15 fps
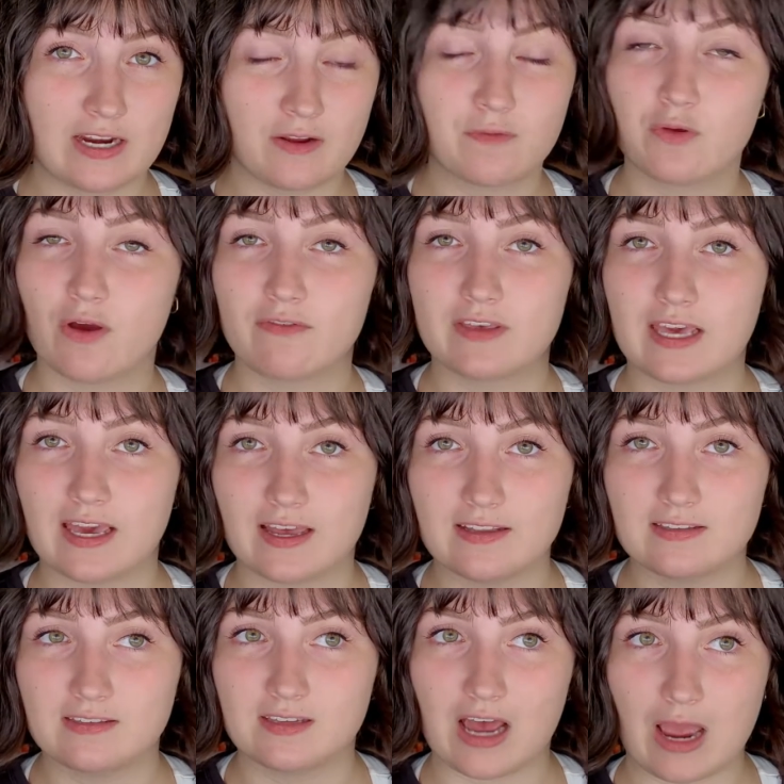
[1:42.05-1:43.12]
If you have
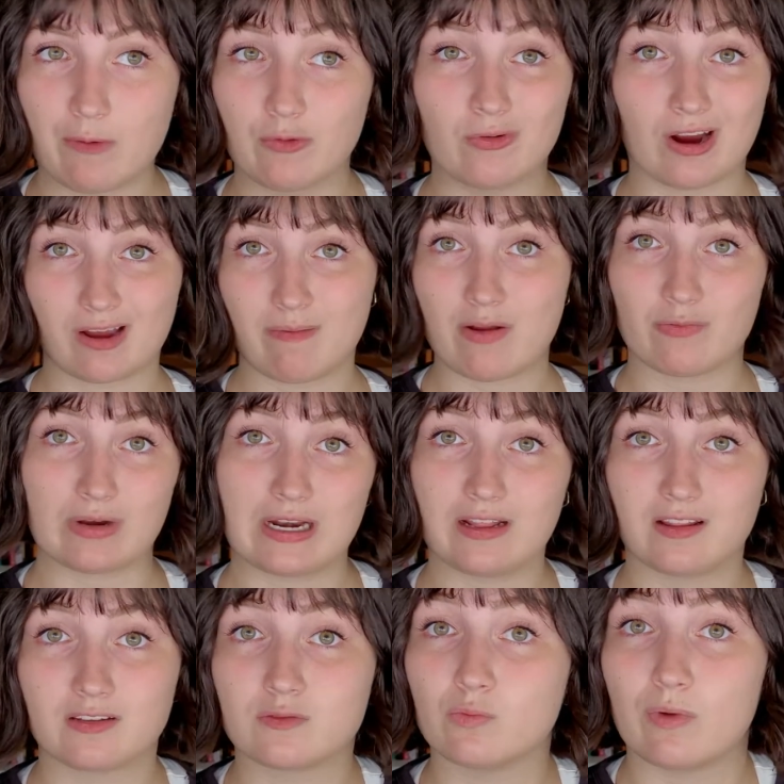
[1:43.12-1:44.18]
kids, I would recommend reading
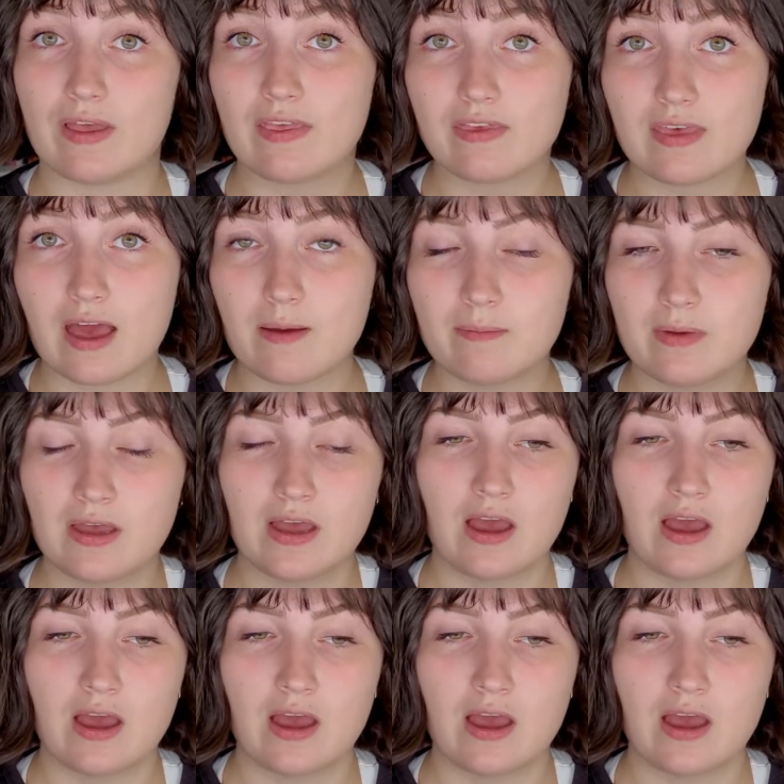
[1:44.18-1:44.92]
this with them.